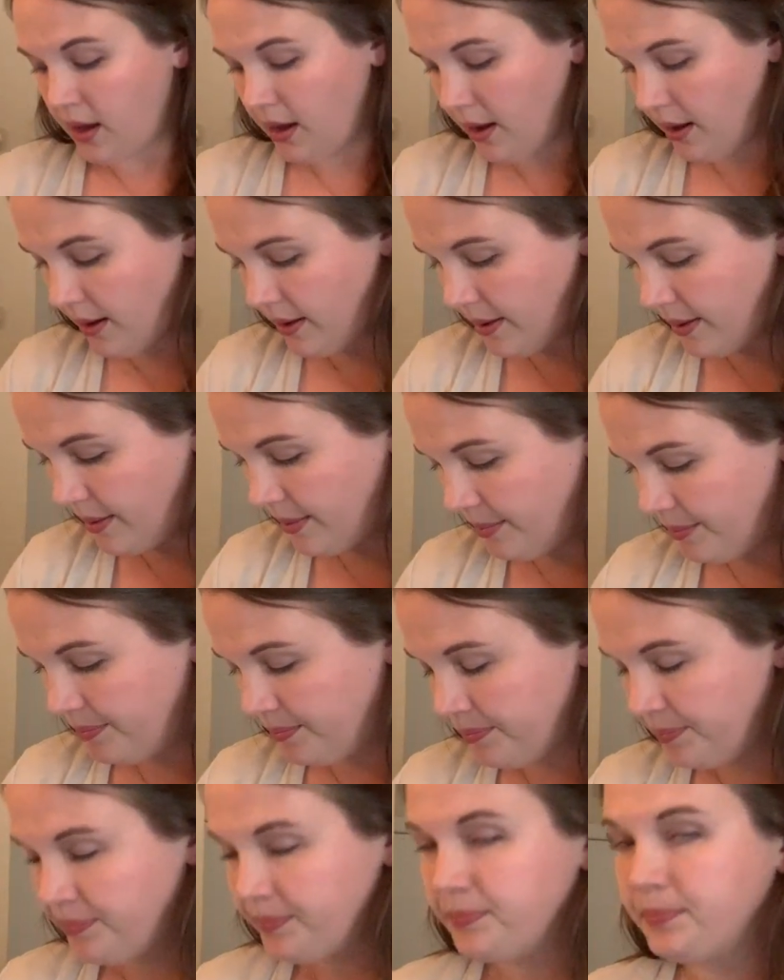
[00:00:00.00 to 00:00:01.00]

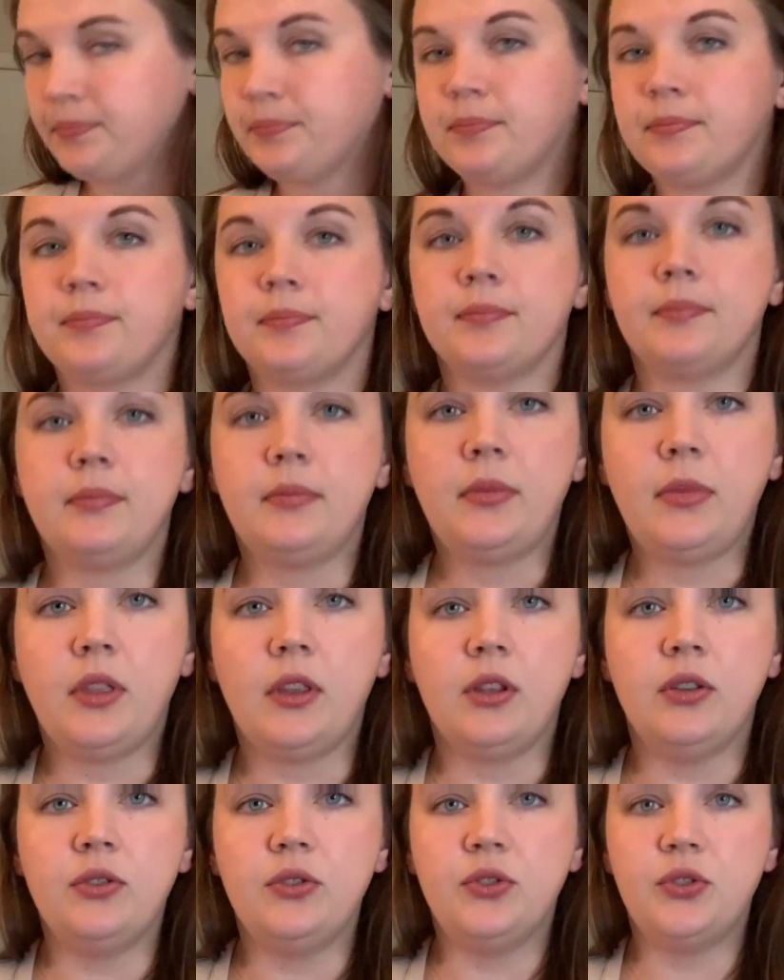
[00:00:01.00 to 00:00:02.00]
Um,
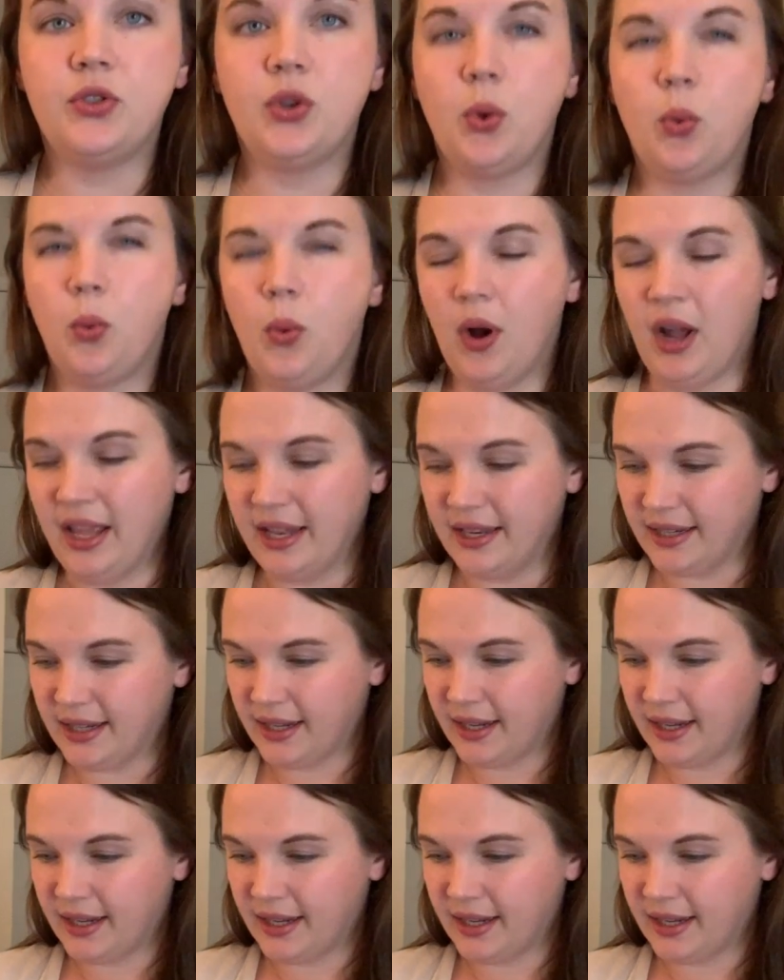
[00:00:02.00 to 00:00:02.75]
so what